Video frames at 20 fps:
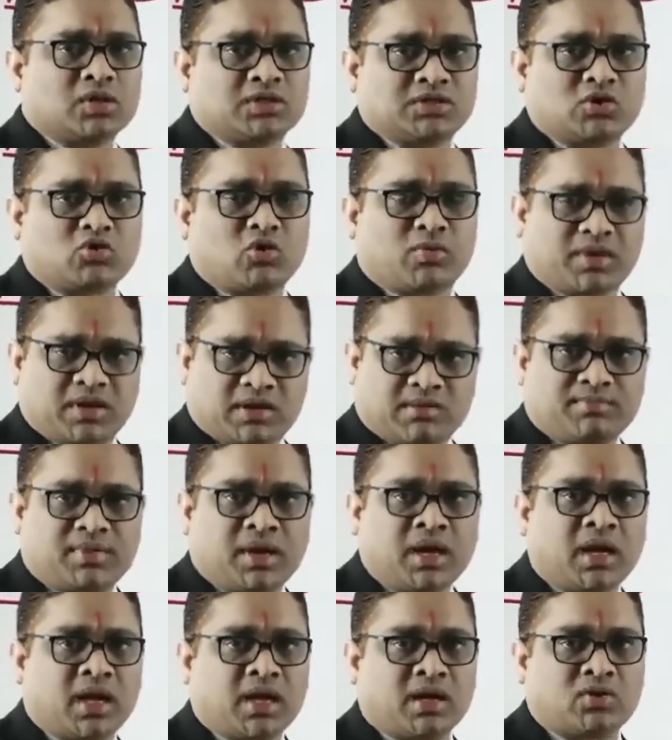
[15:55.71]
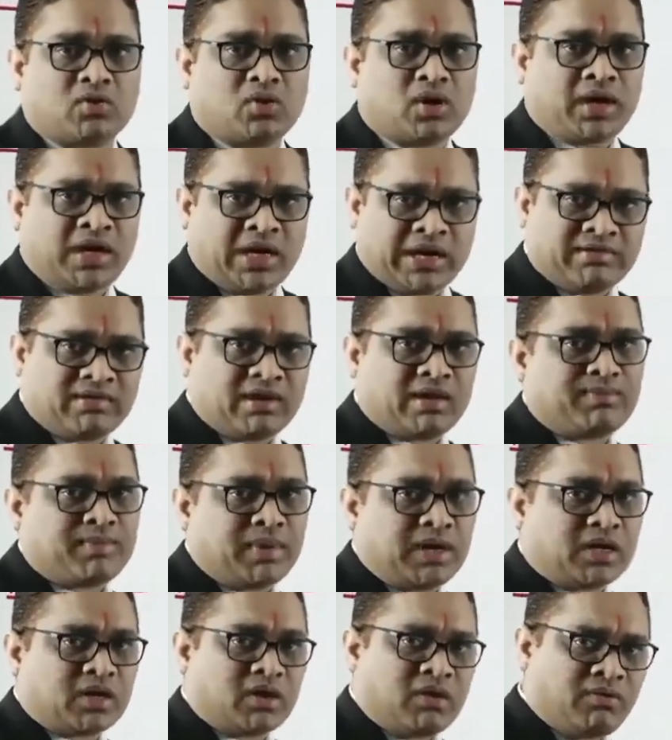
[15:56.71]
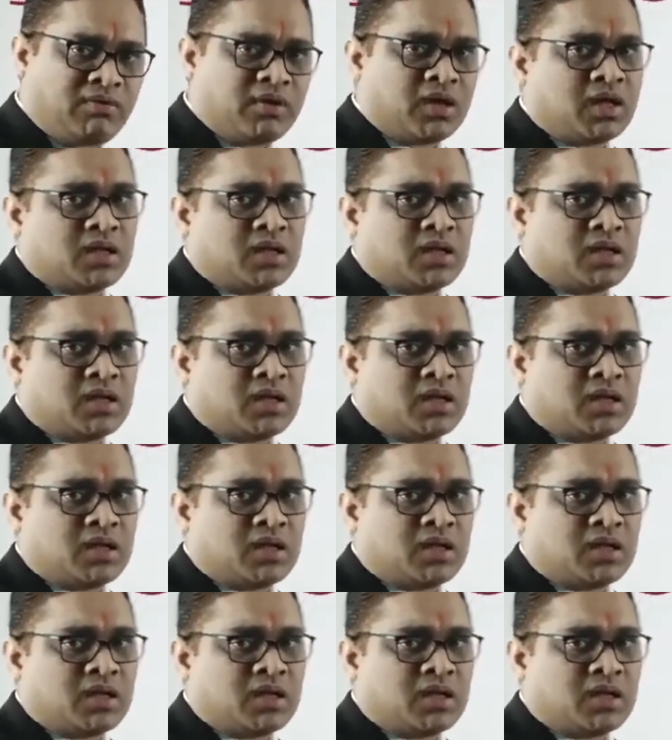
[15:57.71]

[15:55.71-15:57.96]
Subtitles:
genomic imprinting role in development of